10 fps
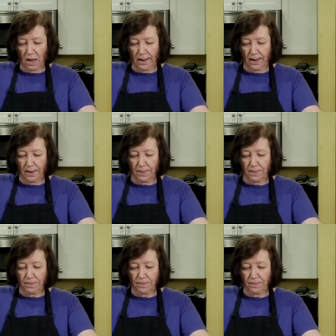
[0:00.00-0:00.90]

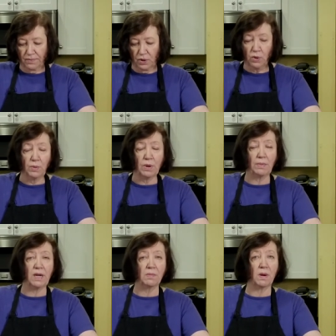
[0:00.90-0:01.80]
Um, you can
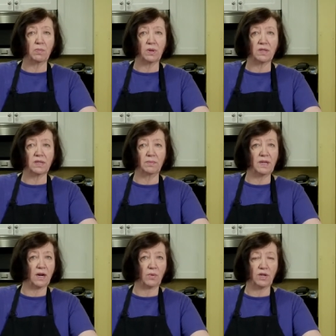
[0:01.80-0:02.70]
probably come up with some
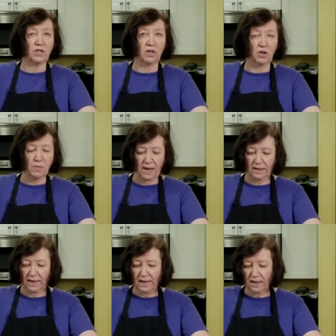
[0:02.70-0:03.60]
decoration that you
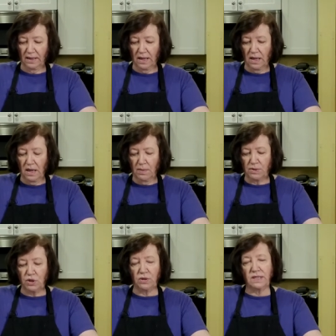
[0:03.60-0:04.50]
might like,
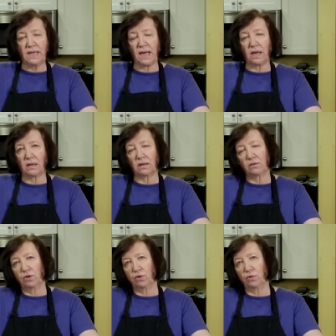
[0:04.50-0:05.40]
but you can take
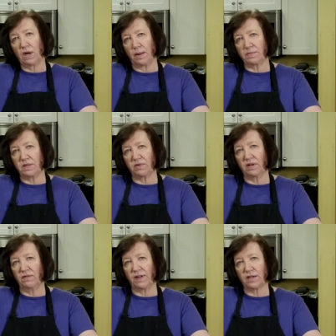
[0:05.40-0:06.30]
two cups of
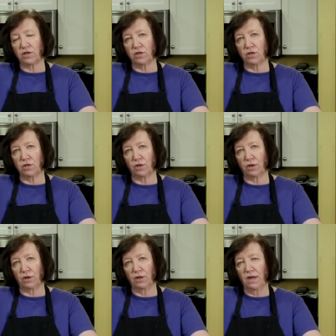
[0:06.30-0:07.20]
confectioner's
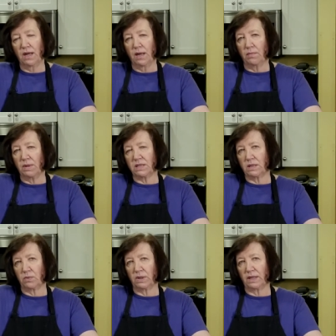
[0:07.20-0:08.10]
sugar
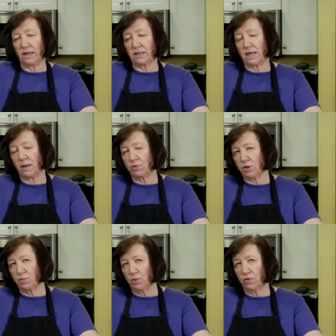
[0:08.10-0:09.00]
Mix it with like a
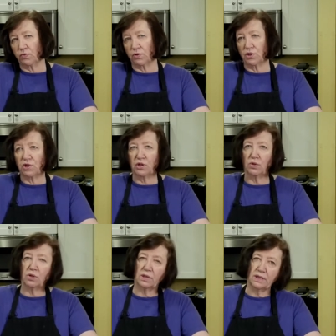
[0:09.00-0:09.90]
tablespoon of orange
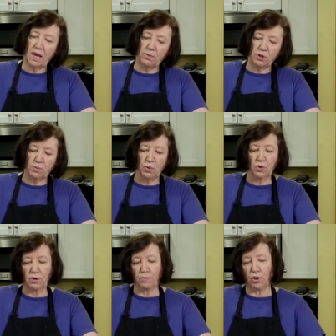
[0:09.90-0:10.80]
juice and a
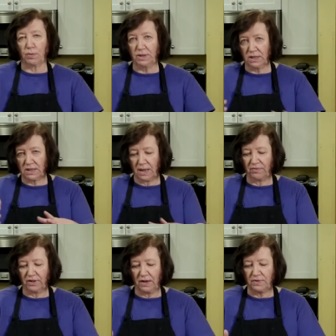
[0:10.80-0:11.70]
tablespoon of the bourbon, the
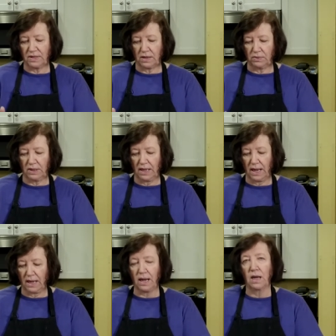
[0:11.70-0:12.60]
same flavors that are in the
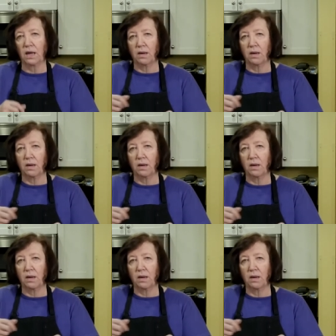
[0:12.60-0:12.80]
cake.